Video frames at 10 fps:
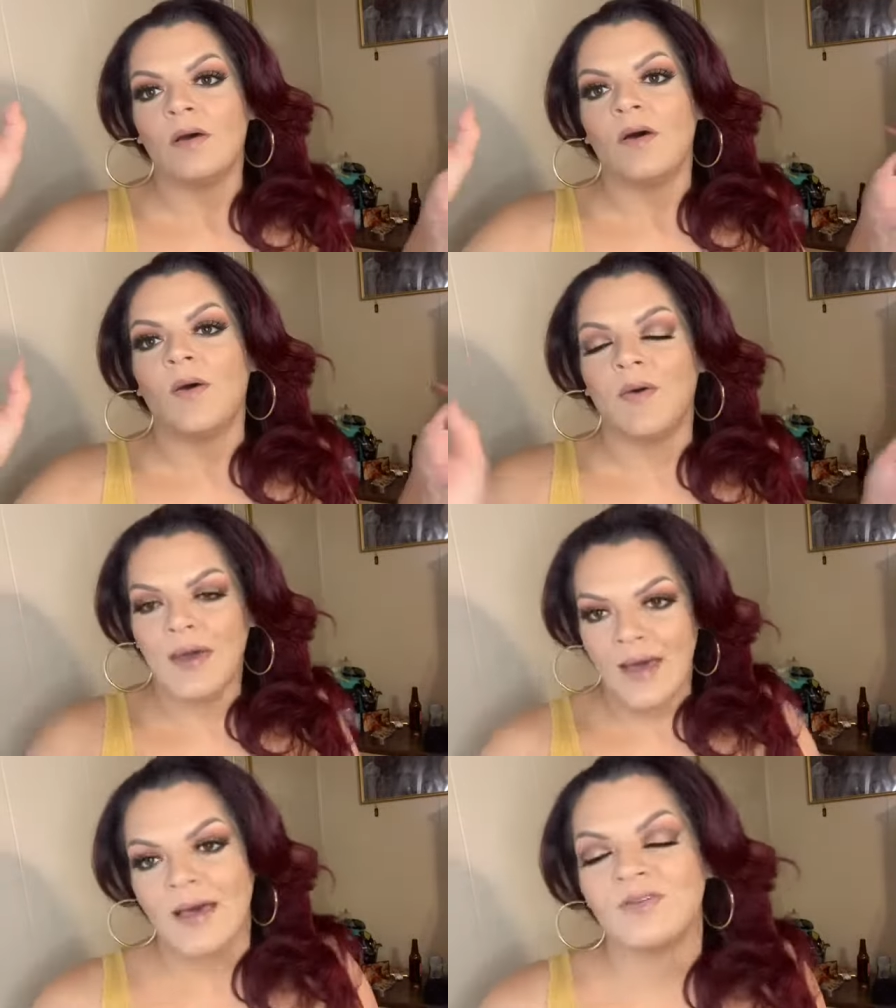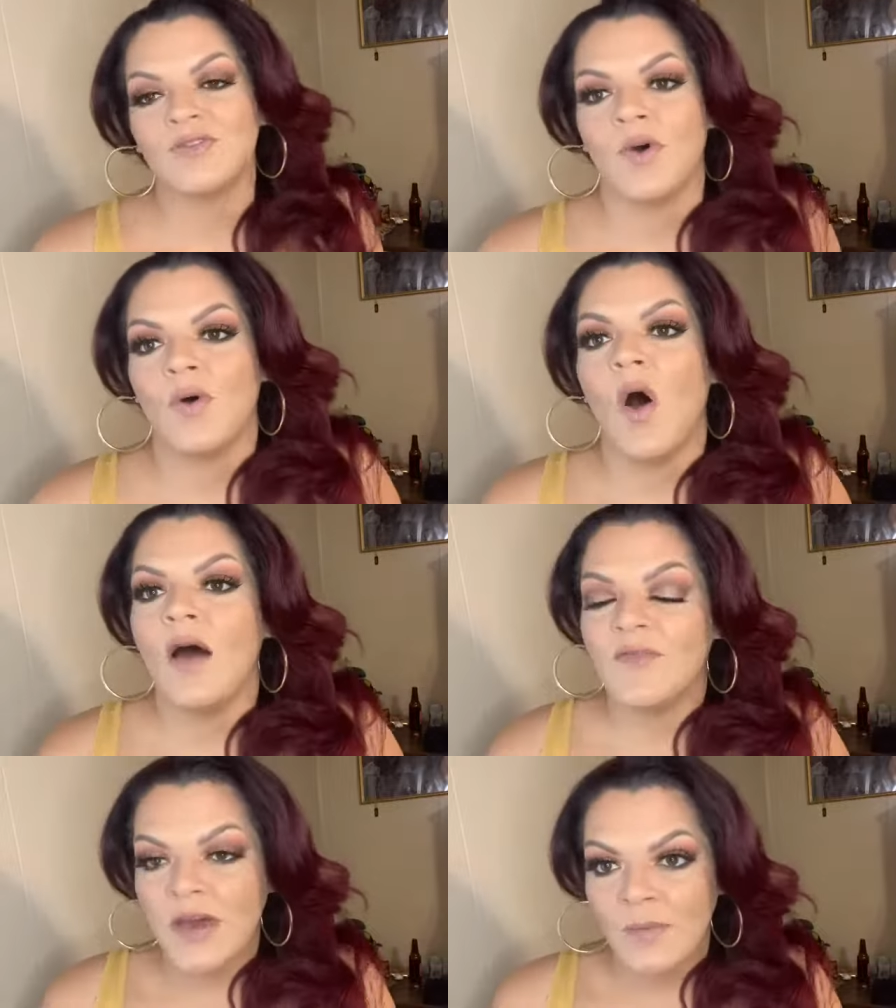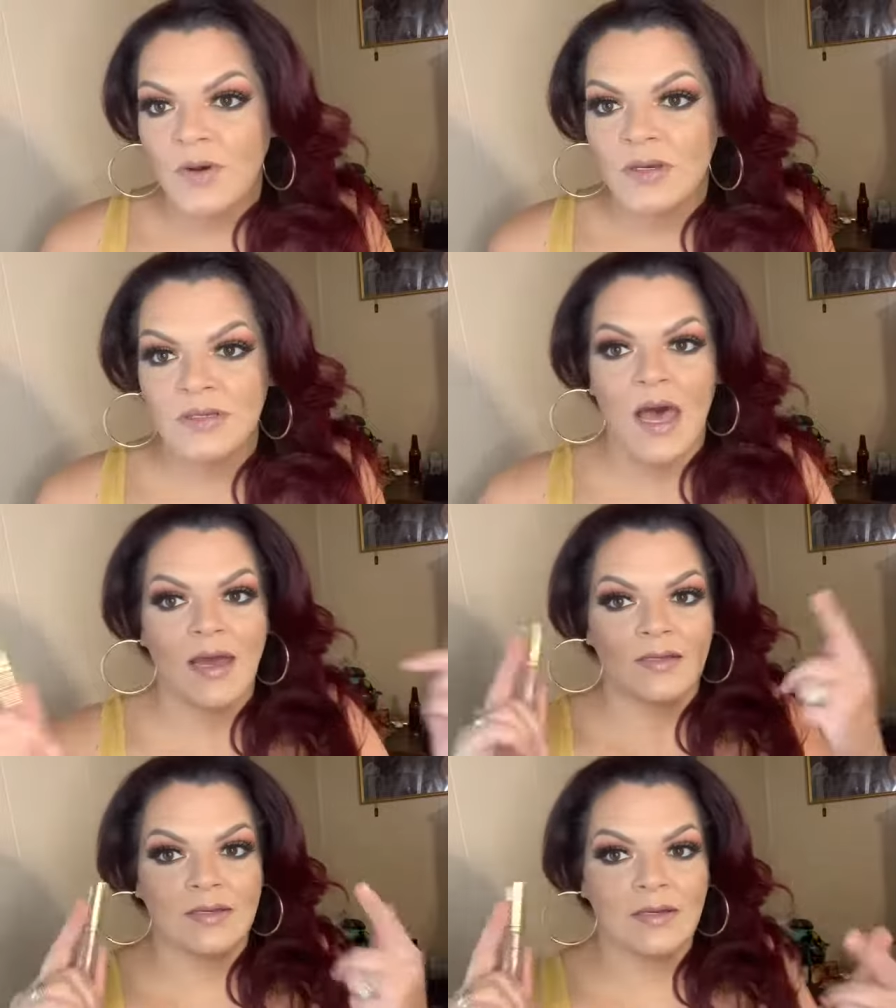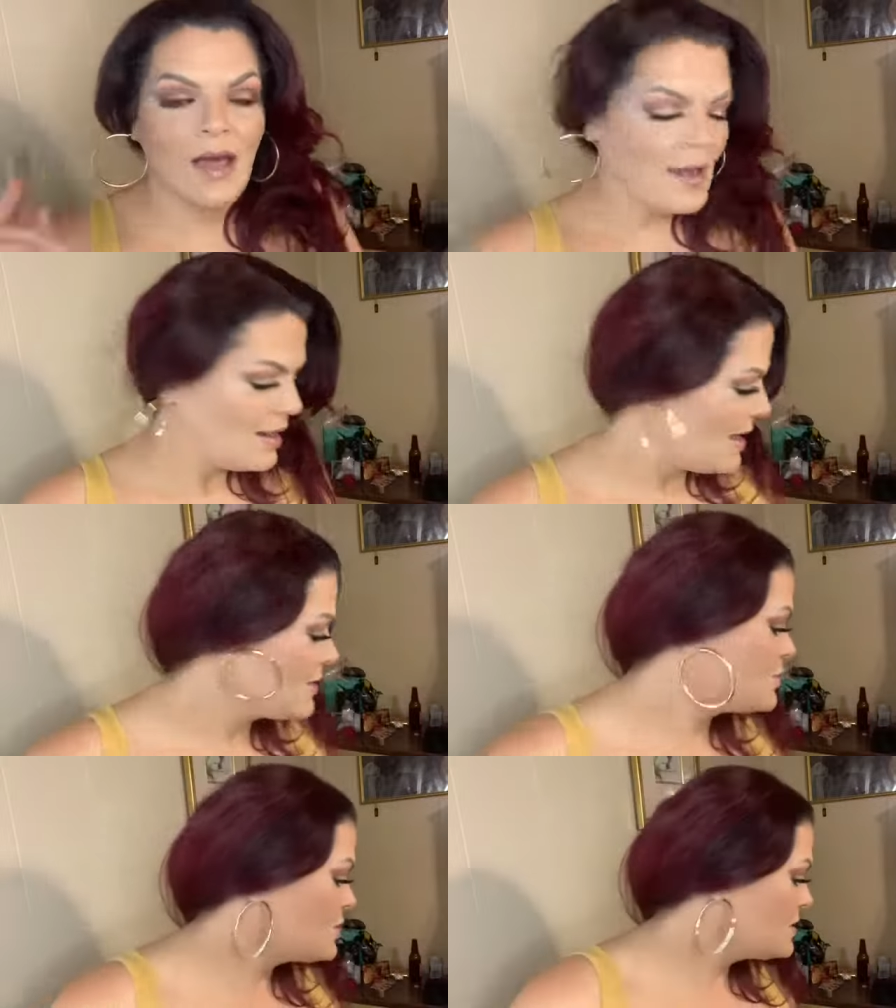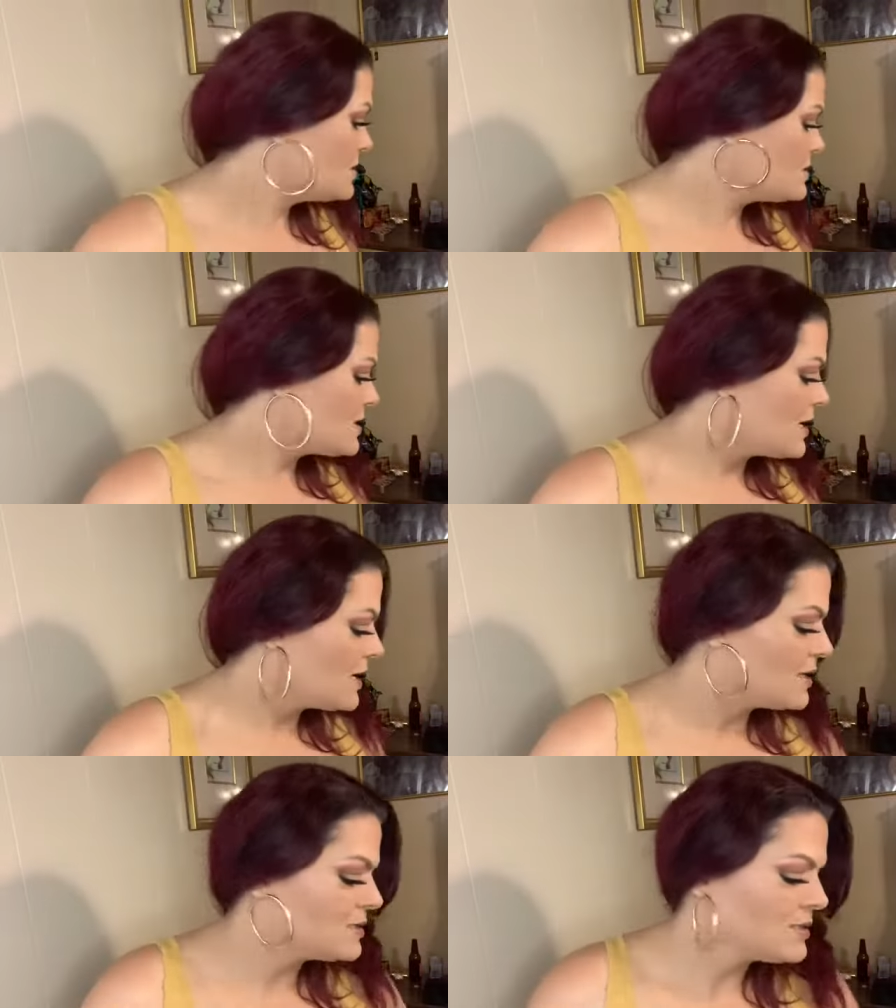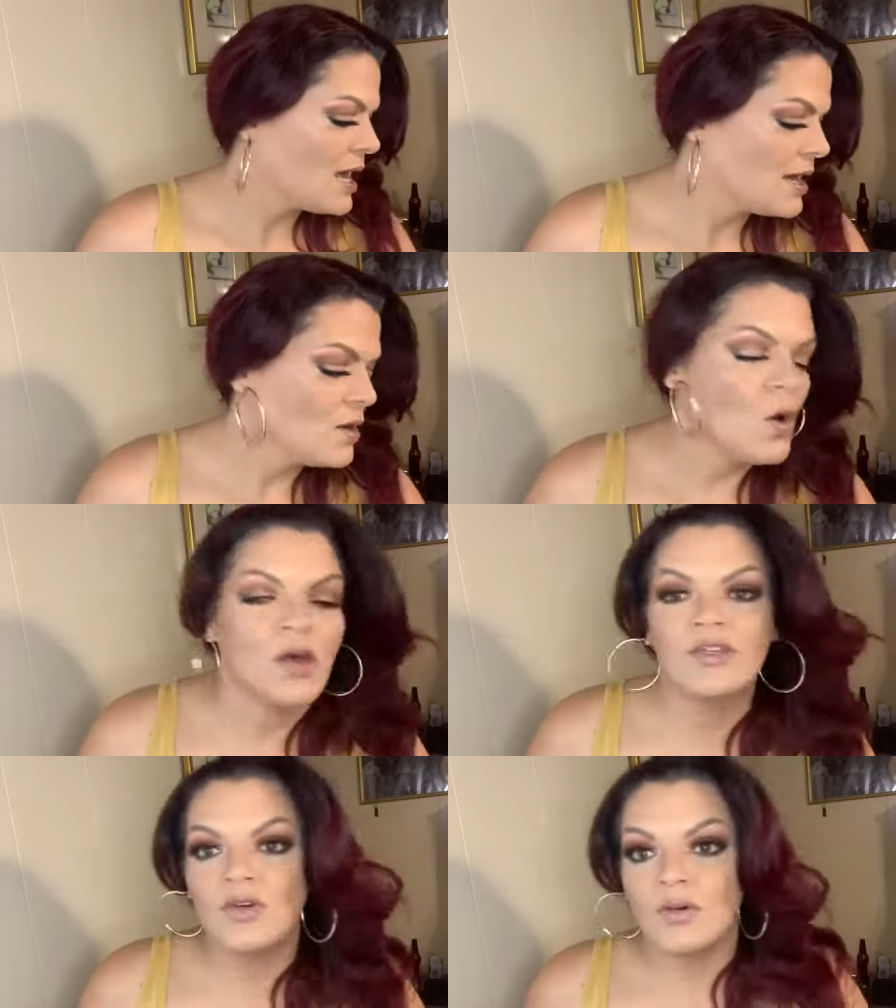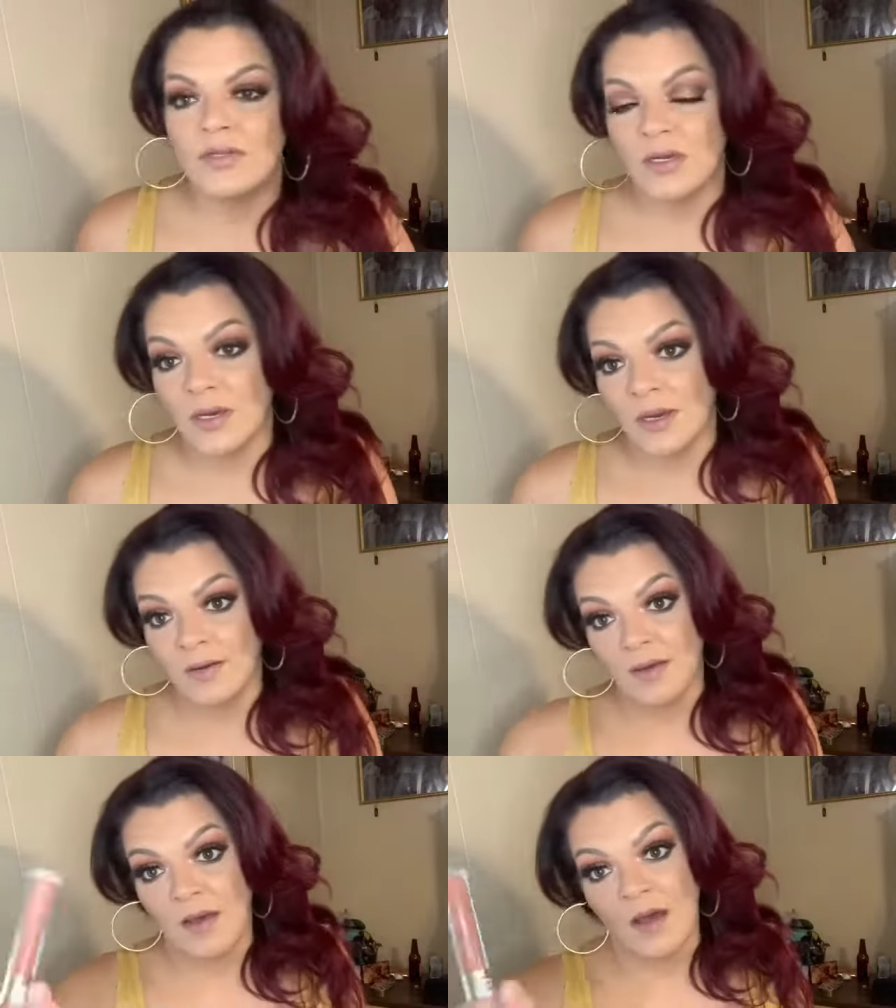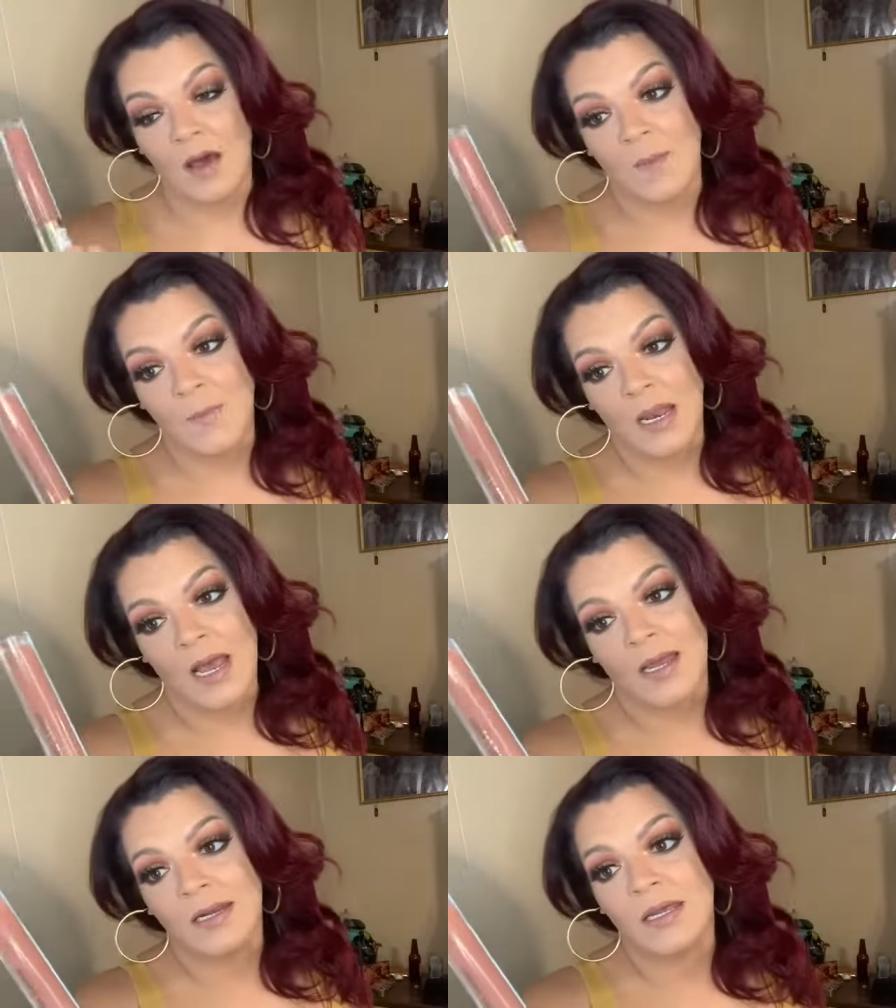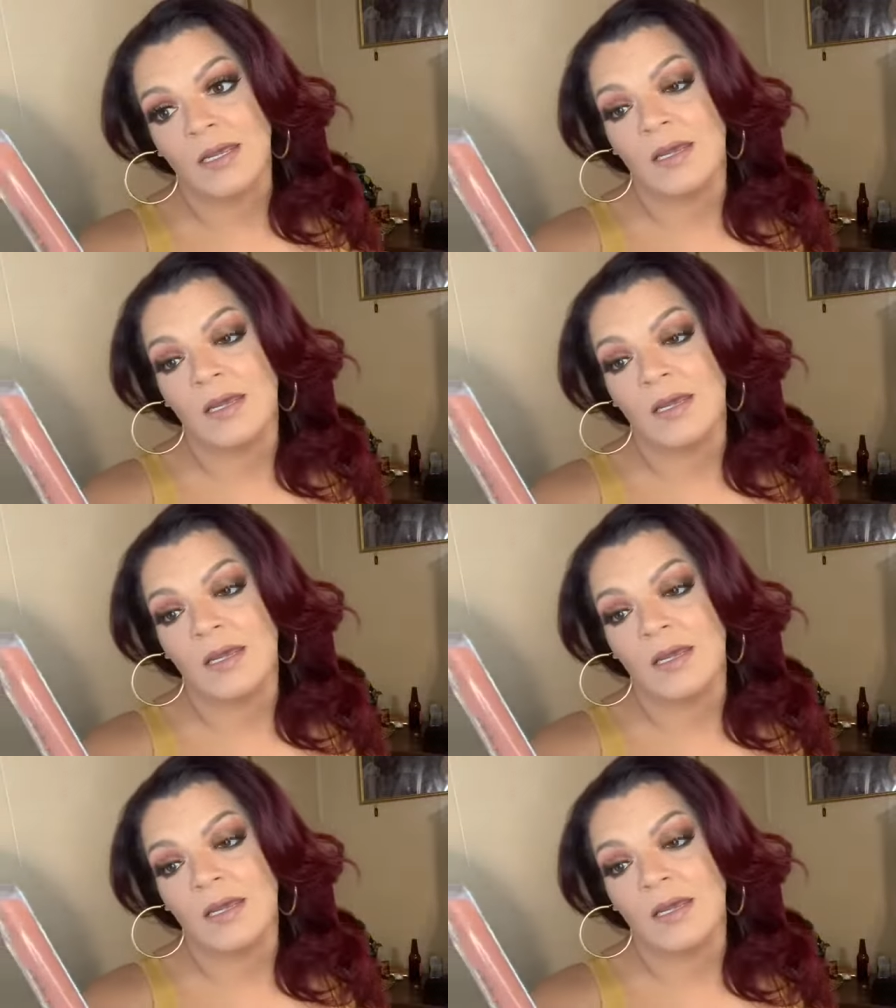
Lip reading: Okay guys, so off cameras I did eyelashes, and I also did Milani